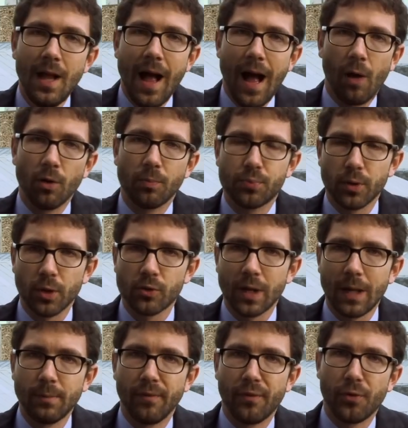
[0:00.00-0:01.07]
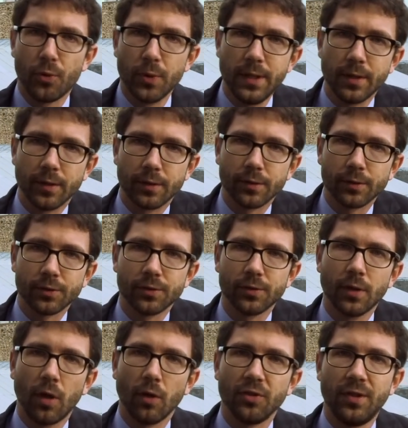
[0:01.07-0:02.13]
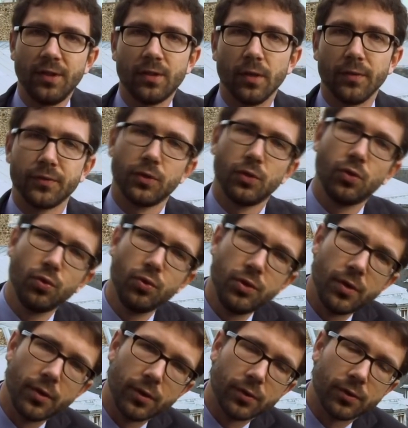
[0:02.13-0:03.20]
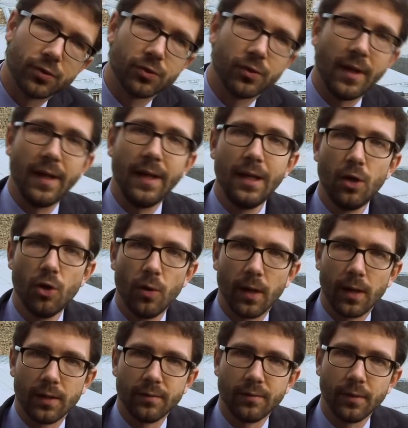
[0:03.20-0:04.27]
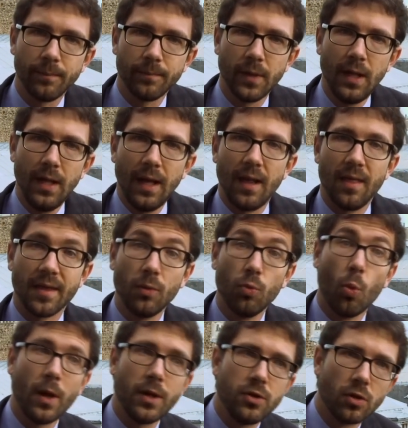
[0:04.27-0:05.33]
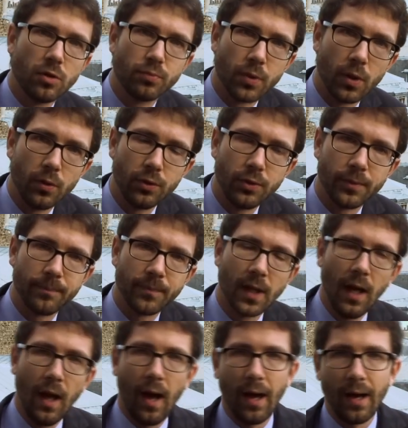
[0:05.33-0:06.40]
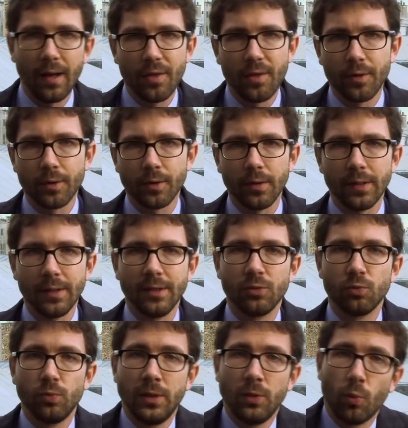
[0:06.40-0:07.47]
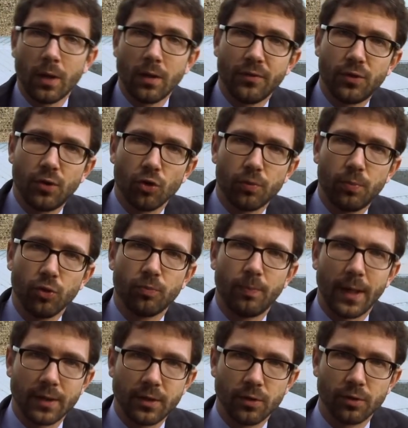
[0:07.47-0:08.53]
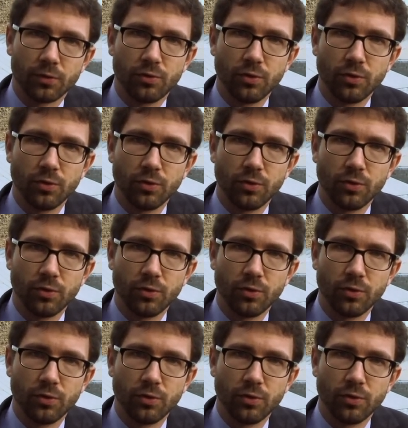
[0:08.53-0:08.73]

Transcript: Our program of 3 years consists of 2 years in Le Havre and then 1 year abroad, either in one of Sciences Po's partners'